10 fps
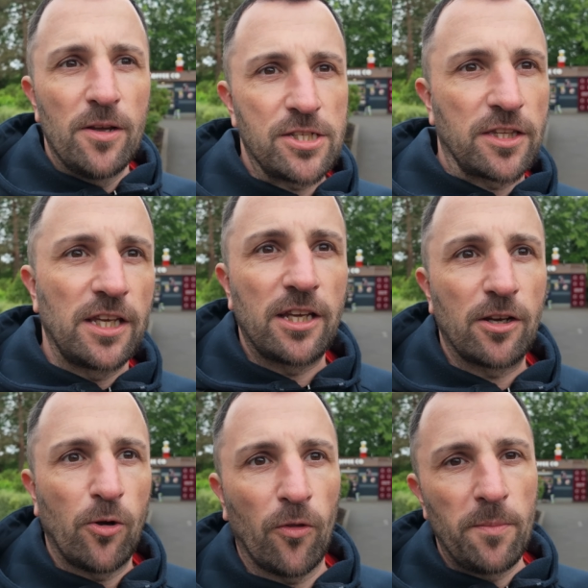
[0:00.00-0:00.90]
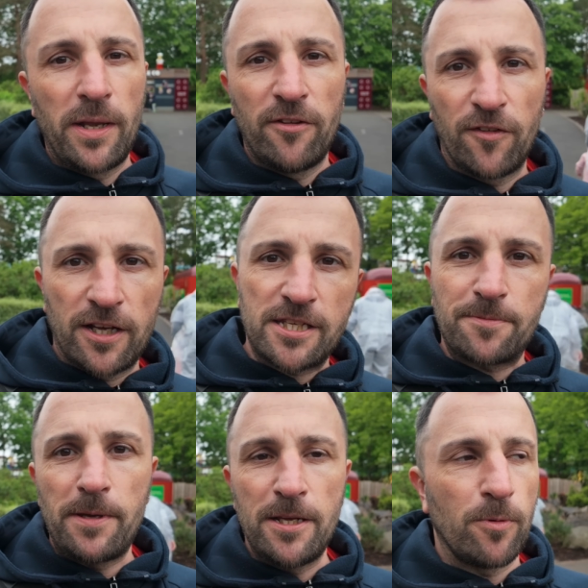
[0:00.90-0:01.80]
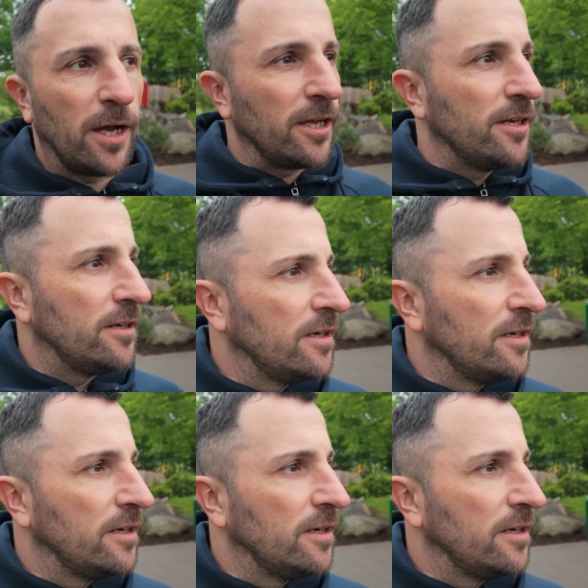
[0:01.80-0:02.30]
which I think are called the Minifigure Speedway.